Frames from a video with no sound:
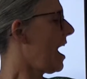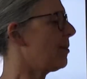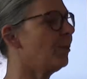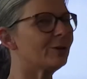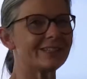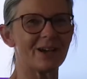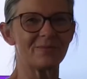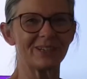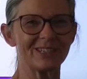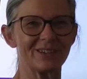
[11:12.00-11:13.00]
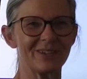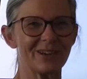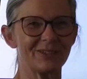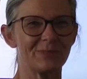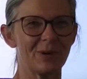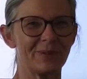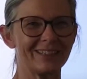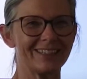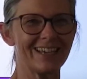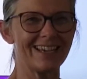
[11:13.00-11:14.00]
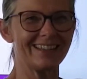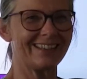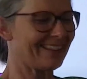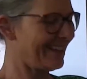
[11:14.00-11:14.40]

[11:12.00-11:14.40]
And what sound button are you going to pop underneath?